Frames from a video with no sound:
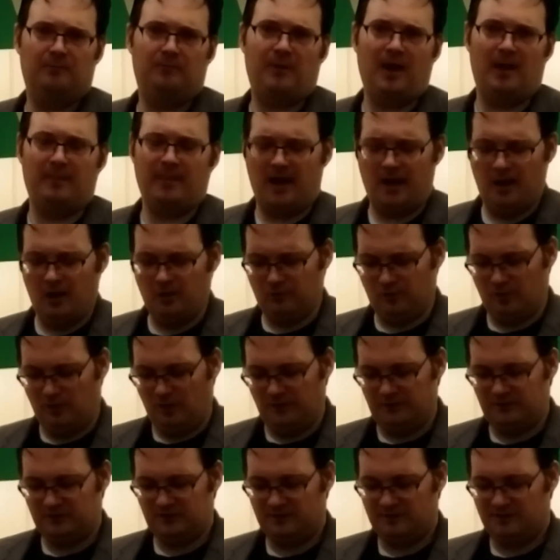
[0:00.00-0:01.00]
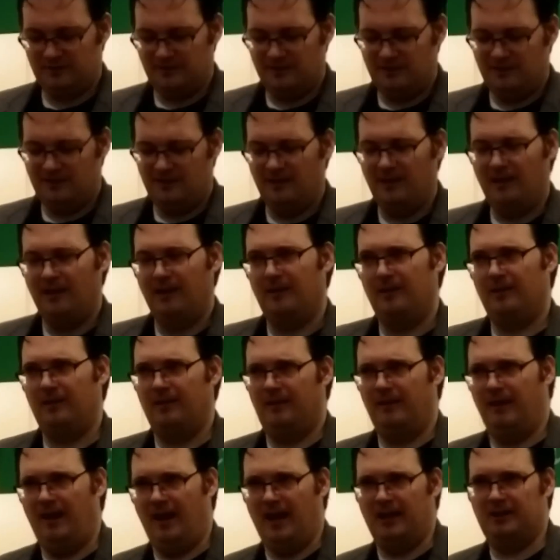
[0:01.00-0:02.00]
"By my own rules."
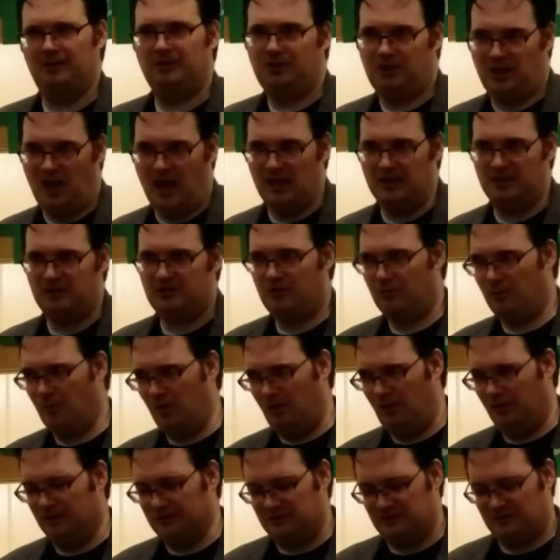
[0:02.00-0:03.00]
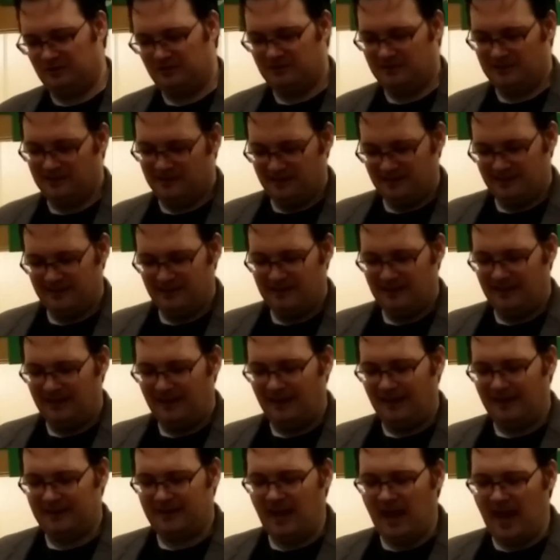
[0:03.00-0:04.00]
"Then change the rules."
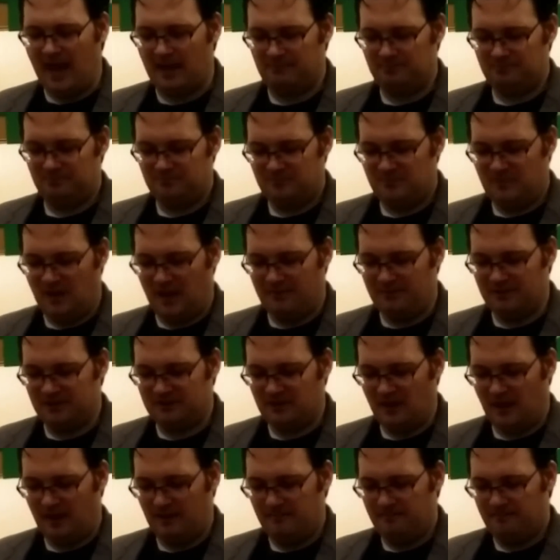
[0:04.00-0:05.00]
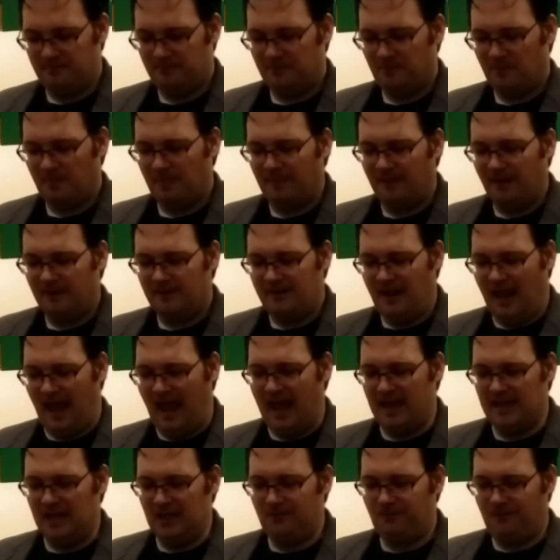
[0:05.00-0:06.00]
"I can't," Davis said.
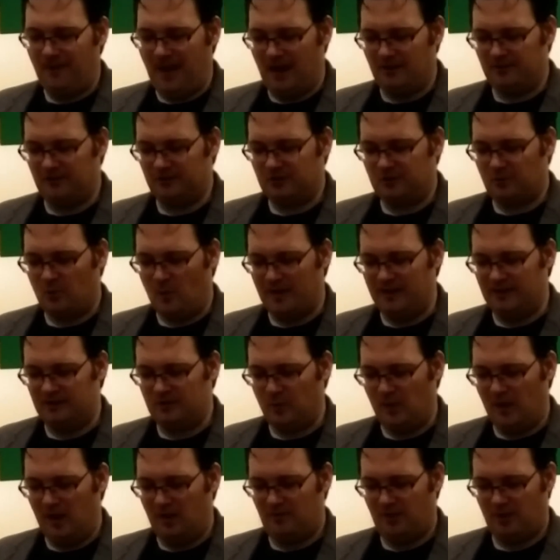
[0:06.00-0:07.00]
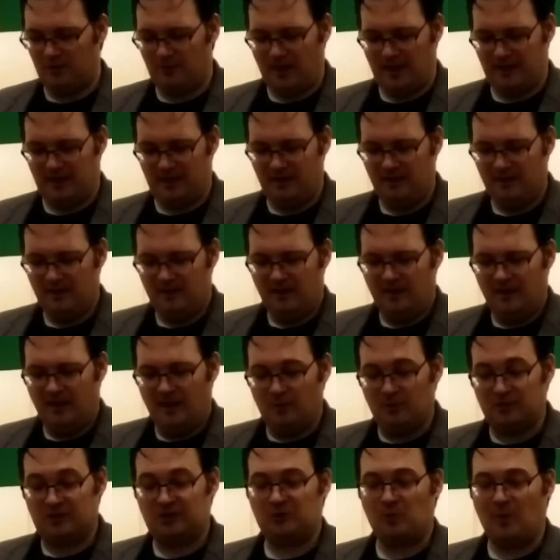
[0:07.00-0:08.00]
Yeah, he'd found it 2012 already.
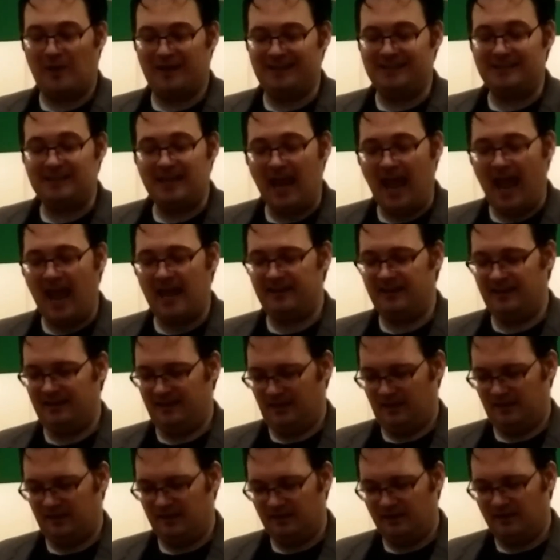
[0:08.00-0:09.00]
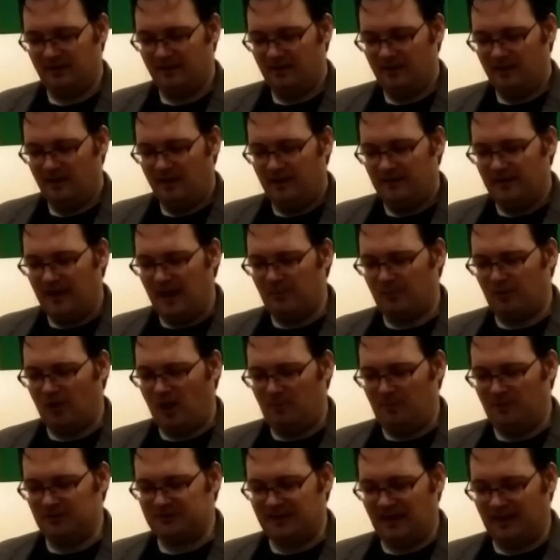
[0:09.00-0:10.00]
It was 2010 he needed. They were
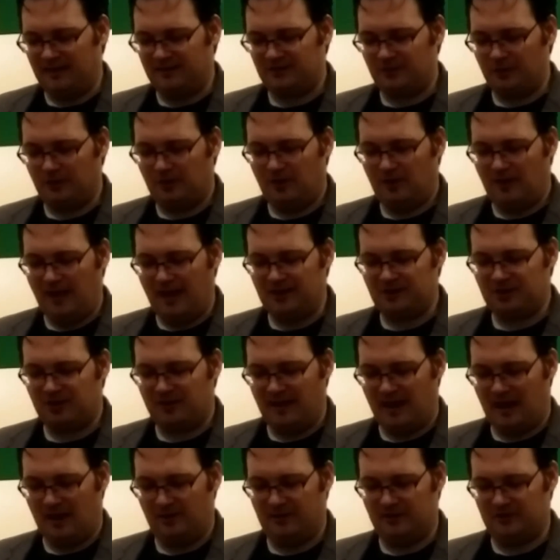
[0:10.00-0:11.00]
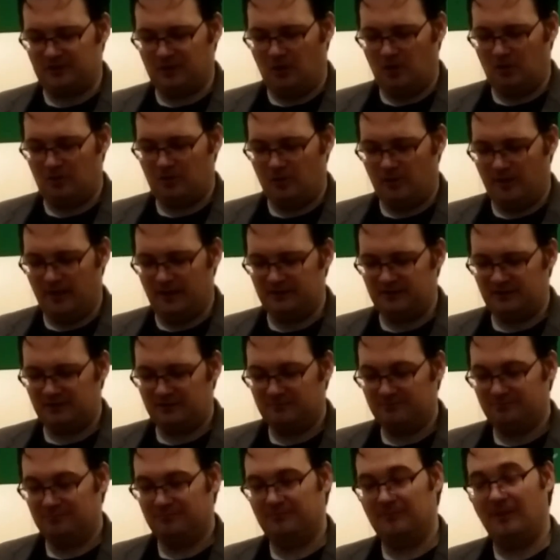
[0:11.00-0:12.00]
almost out of circulation now, these old coins.
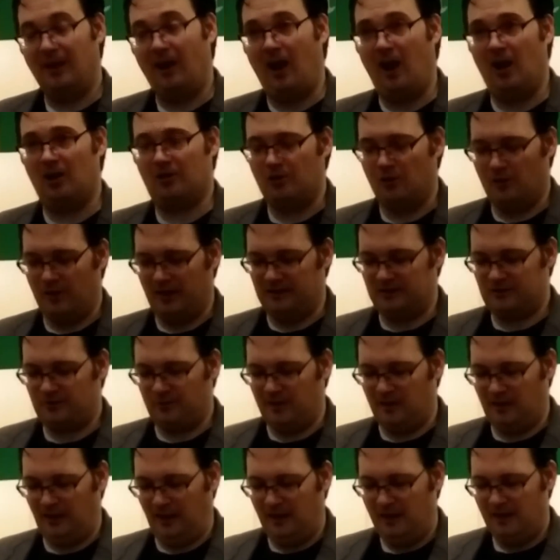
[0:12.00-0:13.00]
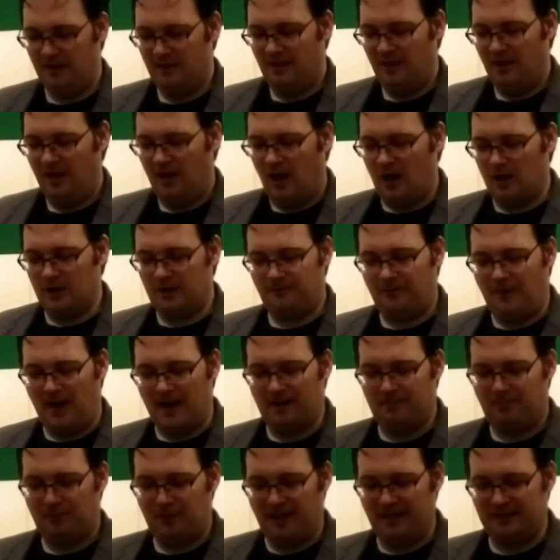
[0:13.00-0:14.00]
All coins, really. Hard to
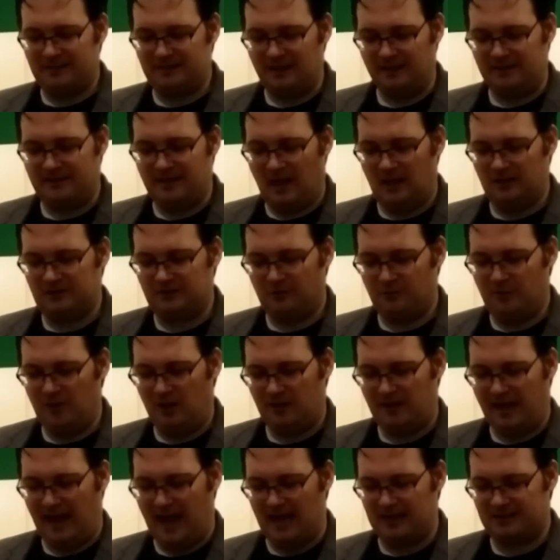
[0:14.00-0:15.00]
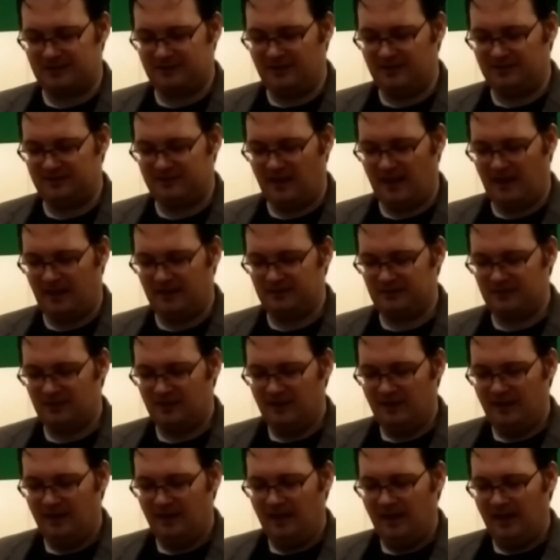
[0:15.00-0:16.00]
find a place that dealt in real cash these days.
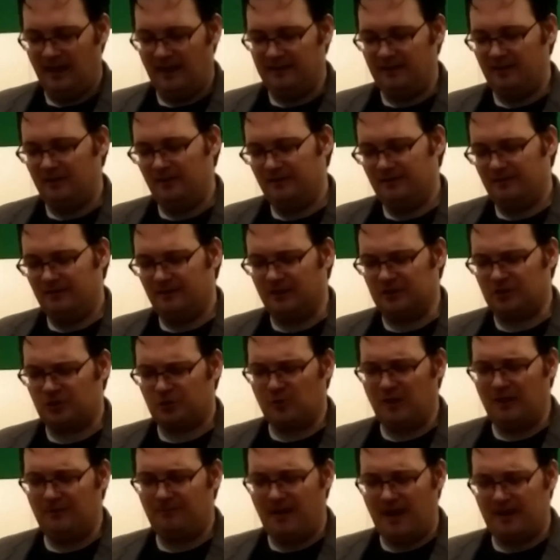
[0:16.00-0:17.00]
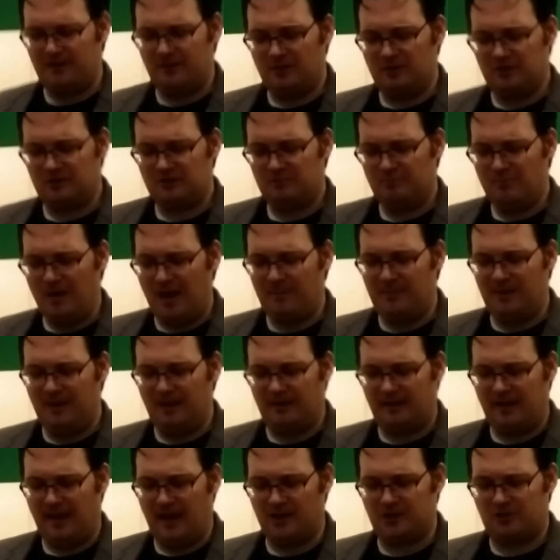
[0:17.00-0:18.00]
And the street vendors, maybe
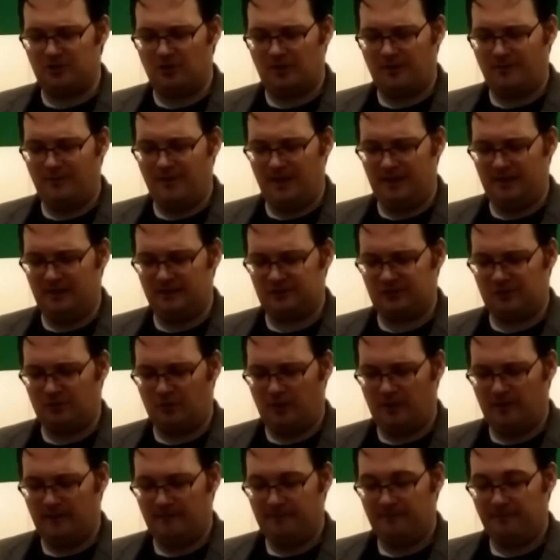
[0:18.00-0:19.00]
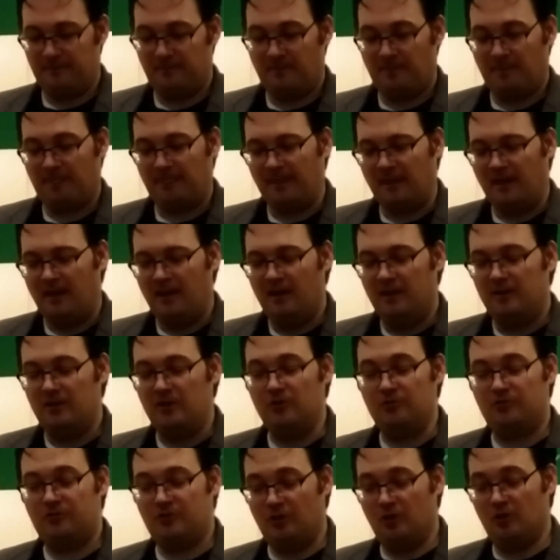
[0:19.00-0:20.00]
the occasional convenience store.
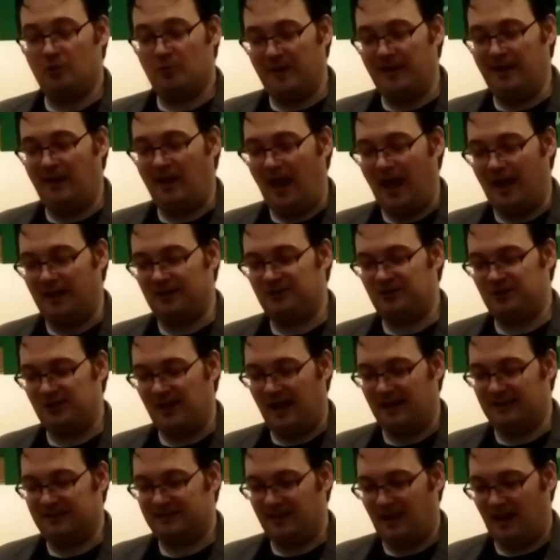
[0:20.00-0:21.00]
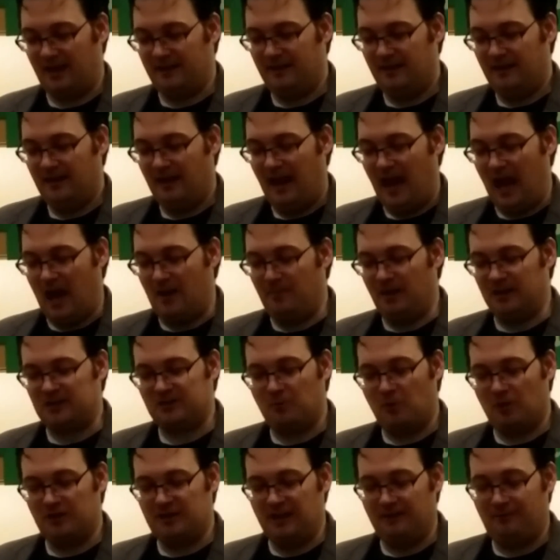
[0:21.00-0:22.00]
"You do realize," Chaz said, "how much
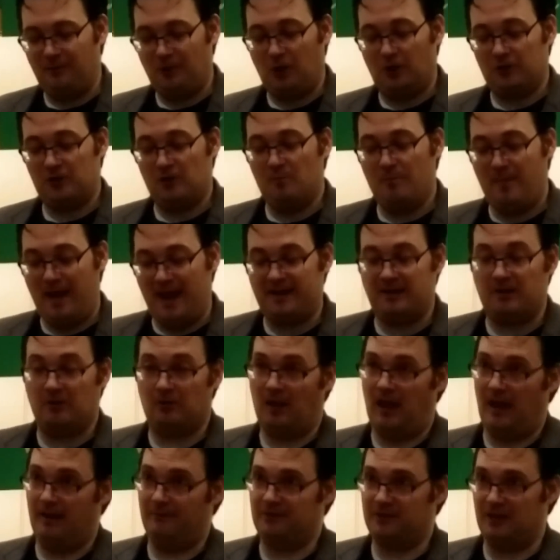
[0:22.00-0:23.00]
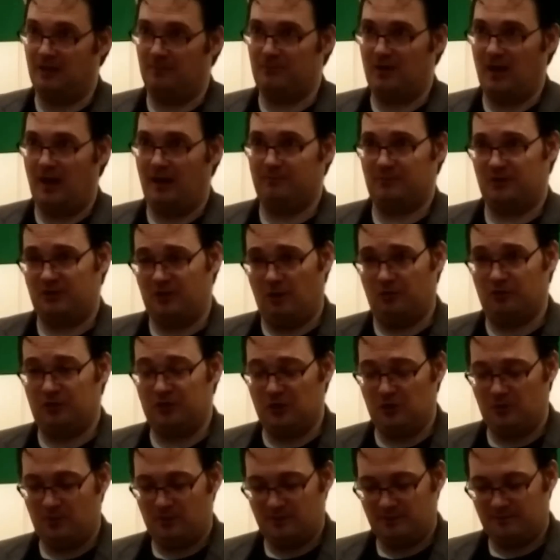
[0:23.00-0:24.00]
more difficult you make your life sometimes, don't
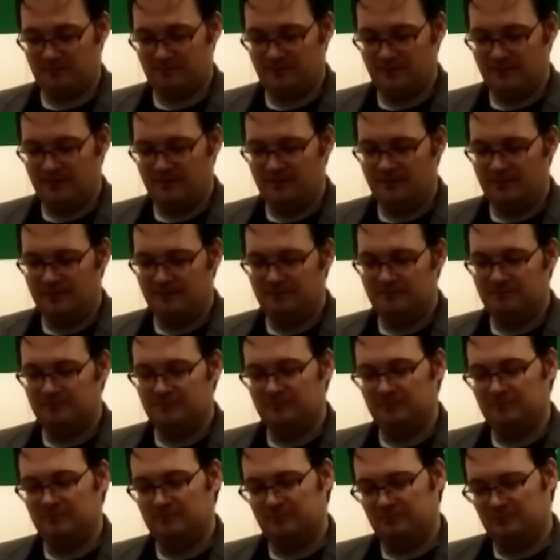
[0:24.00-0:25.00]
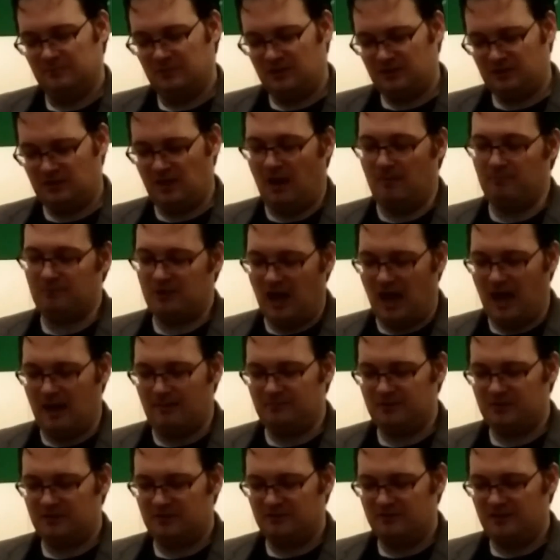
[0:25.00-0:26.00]
you?"
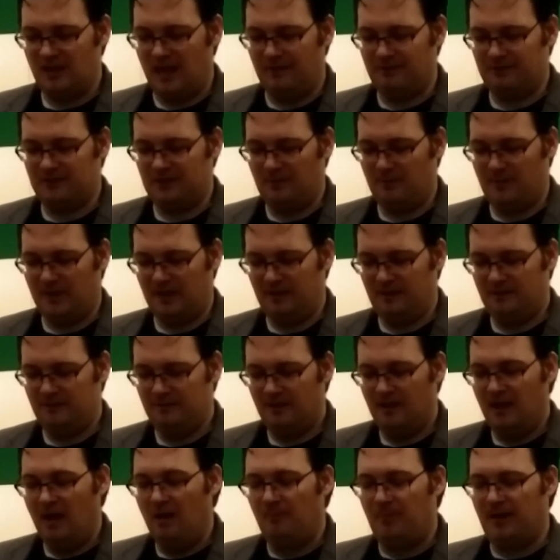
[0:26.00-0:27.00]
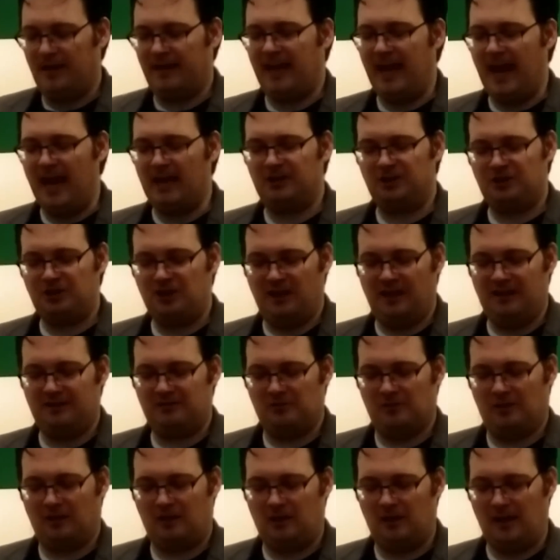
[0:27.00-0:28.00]
"Sometimes," Davis admitted, "but I can't cheat
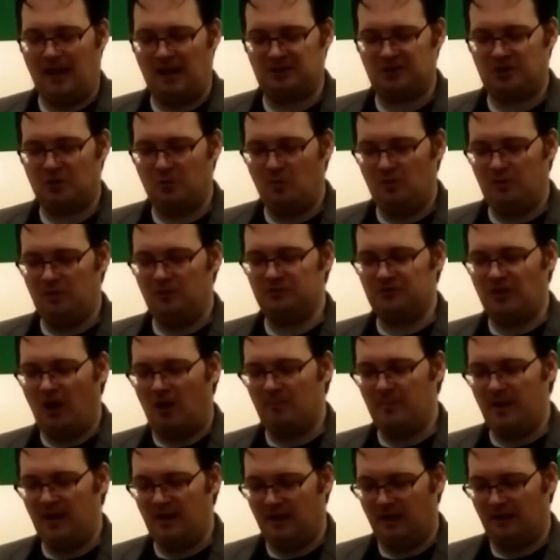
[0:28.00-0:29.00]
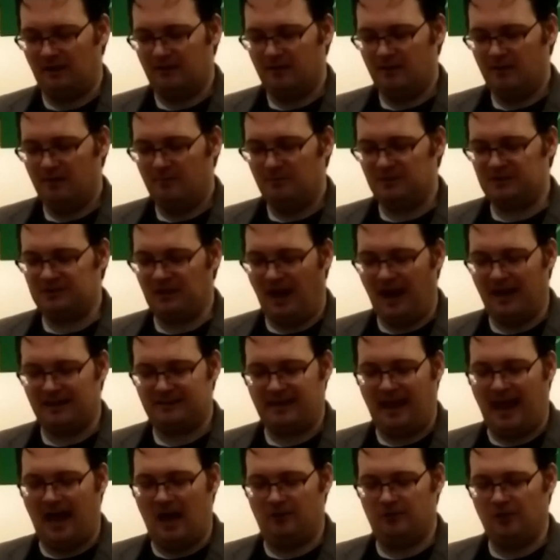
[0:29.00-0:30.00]
or the collection will lose all meaning. Besides,
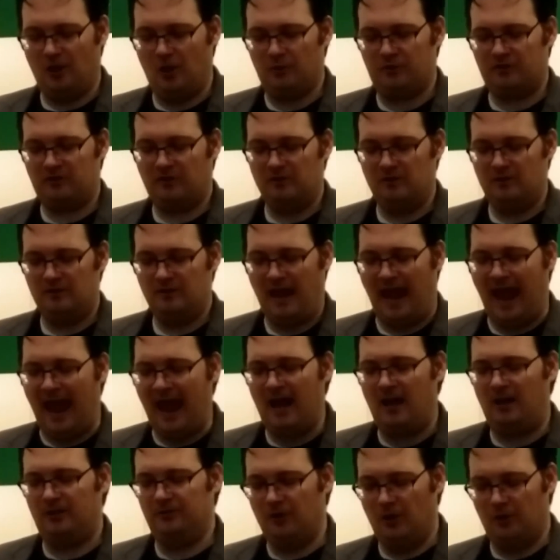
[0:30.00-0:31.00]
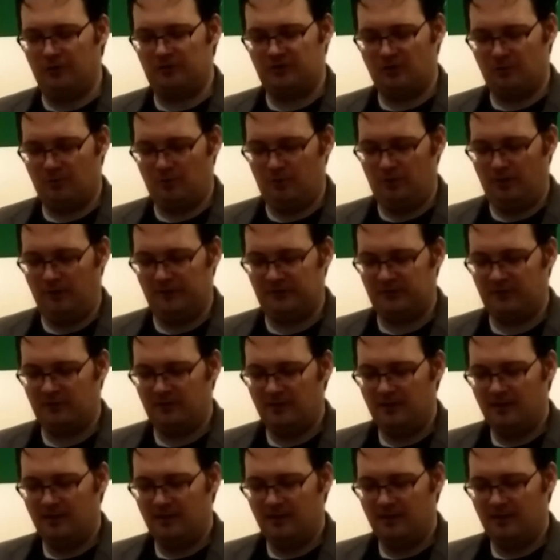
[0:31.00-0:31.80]
Hal knows the rules."